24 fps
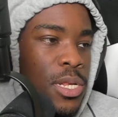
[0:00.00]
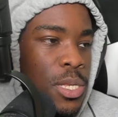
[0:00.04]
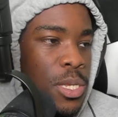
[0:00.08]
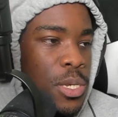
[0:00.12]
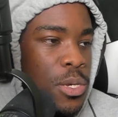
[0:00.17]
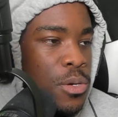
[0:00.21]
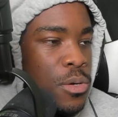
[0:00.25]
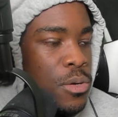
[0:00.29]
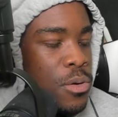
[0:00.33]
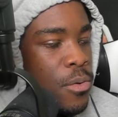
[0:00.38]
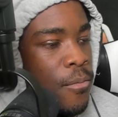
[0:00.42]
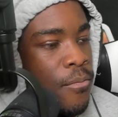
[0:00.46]

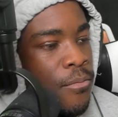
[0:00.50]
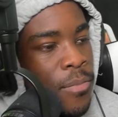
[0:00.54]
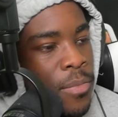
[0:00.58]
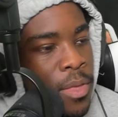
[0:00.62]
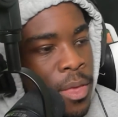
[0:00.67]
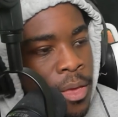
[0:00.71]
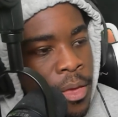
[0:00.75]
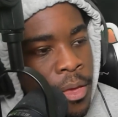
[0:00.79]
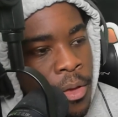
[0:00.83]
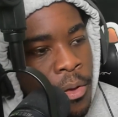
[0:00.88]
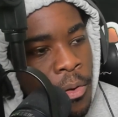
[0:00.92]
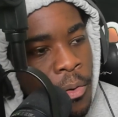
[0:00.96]
two,
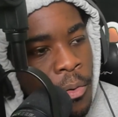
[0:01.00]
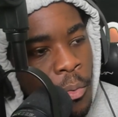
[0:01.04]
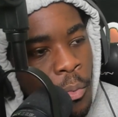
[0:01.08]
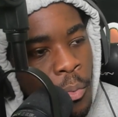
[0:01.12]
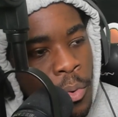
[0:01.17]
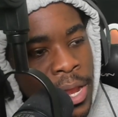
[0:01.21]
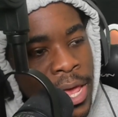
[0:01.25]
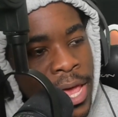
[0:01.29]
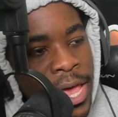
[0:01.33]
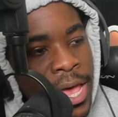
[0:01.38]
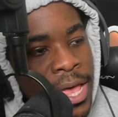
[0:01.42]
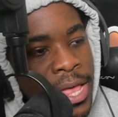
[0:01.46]

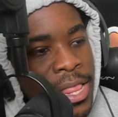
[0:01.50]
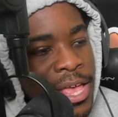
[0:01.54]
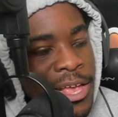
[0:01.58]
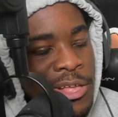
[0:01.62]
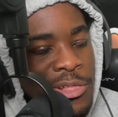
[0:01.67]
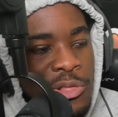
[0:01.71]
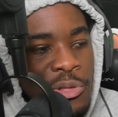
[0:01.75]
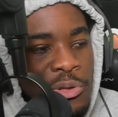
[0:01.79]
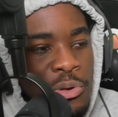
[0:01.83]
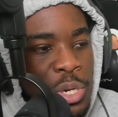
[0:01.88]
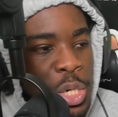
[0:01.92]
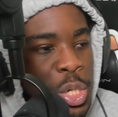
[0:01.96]
when I had like a
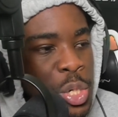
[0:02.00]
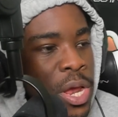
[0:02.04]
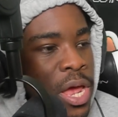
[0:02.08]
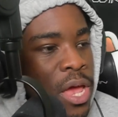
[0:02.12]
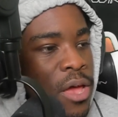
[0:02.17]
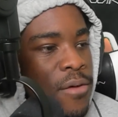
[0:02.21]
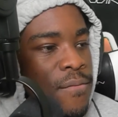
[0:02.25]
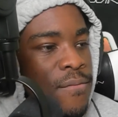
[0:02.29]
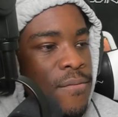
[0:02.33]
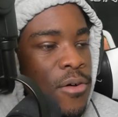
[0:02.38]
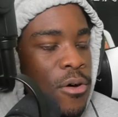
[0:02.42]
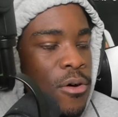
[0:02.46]
little
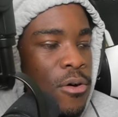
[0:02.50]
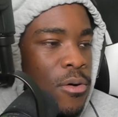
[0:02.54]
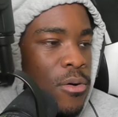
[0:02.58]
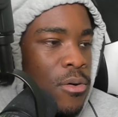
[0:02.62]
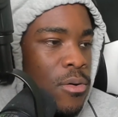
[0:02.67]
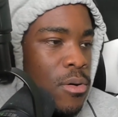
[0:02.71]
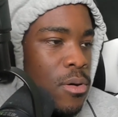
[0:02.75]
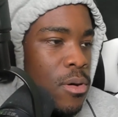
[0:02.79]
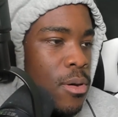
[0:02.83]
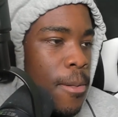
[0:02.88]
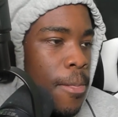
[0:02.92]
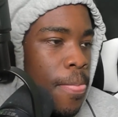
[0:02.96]
track
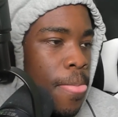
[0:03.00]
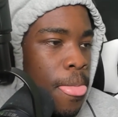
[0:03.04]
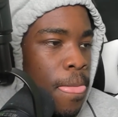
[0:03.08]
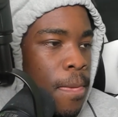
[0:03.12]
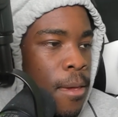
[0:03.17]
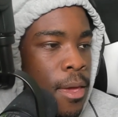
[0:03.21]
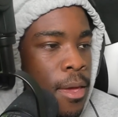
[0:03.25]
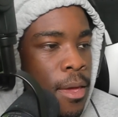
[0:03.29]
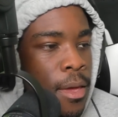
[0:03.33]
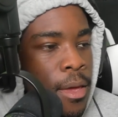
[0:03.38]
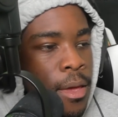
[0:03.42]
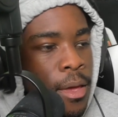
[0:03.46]
phone.
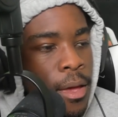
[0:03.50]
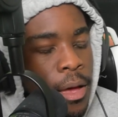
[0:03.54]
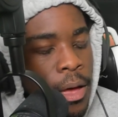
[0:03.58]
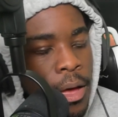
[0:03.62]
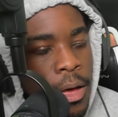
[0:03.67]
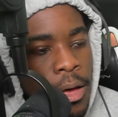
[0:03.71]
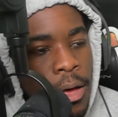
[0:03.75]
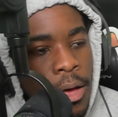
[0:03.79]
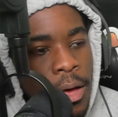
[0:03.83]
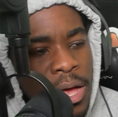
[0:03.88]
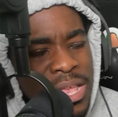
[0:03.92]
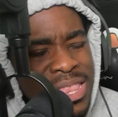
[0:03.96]

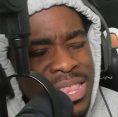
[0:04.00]
Uh, I